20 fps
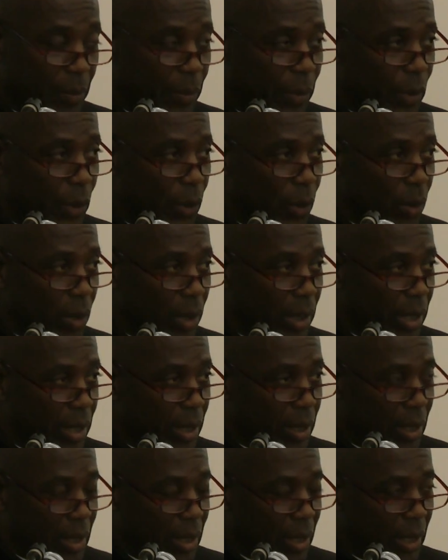pure
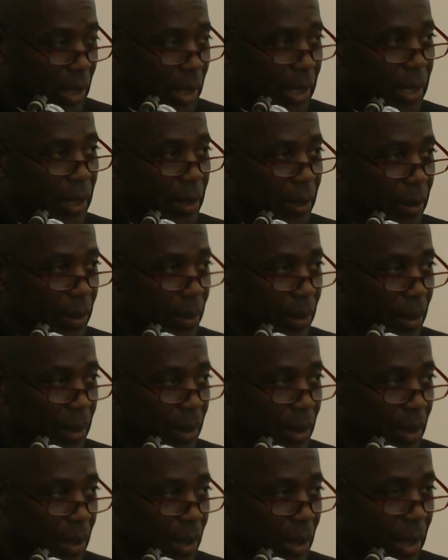and clear
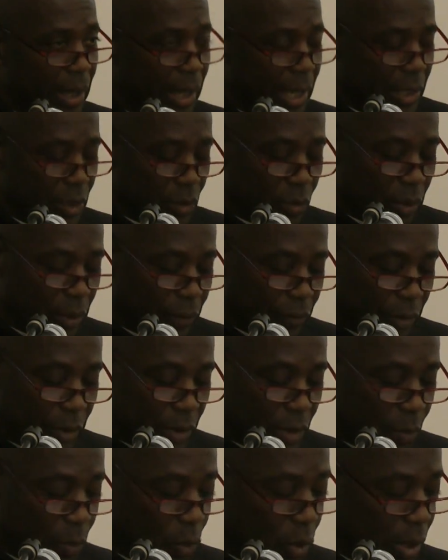as a
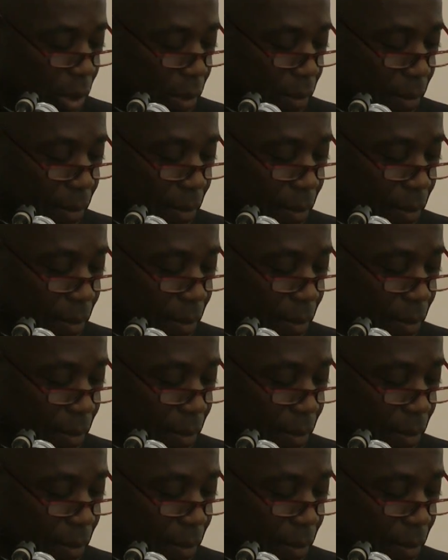reference point,